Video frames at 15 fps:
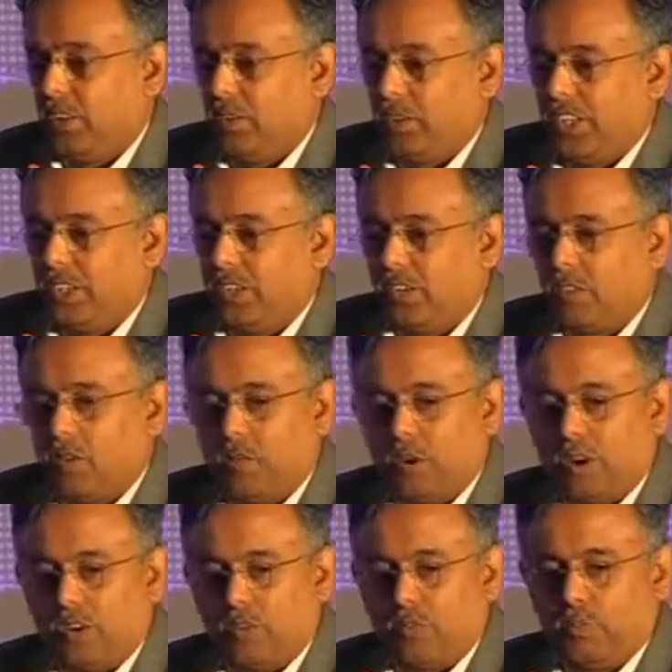You need to have a
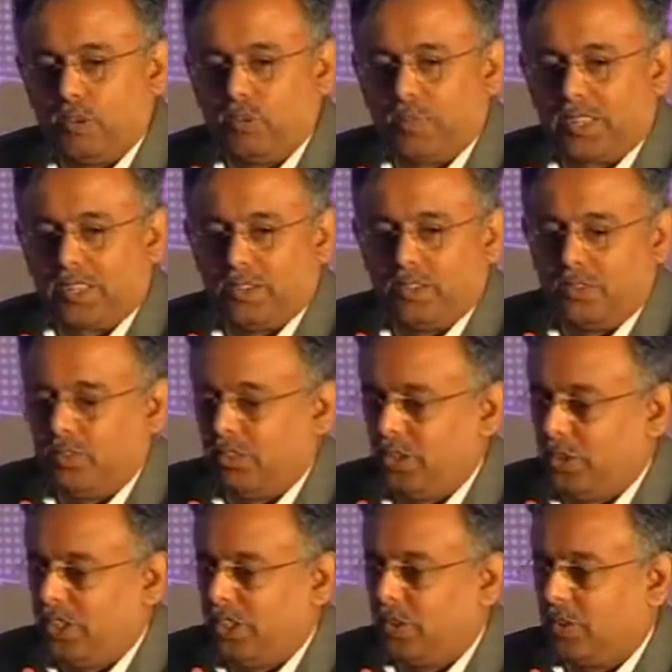broad perspective,
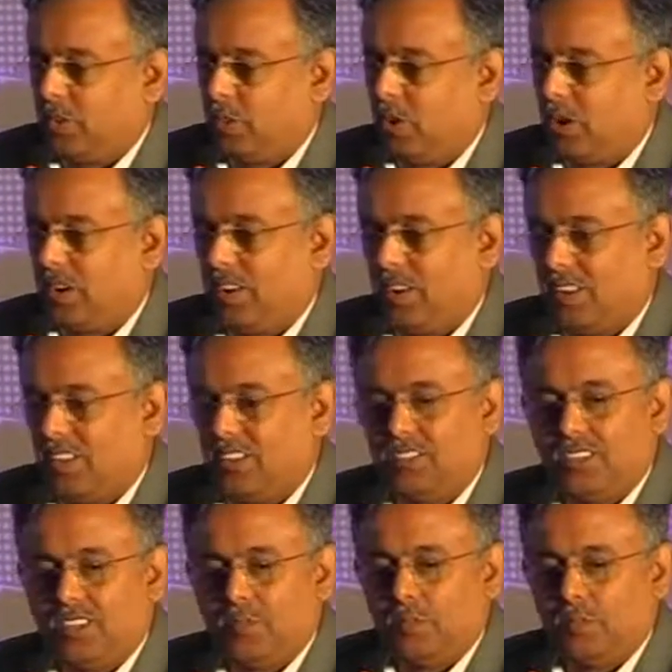you need to have a broad knowledge,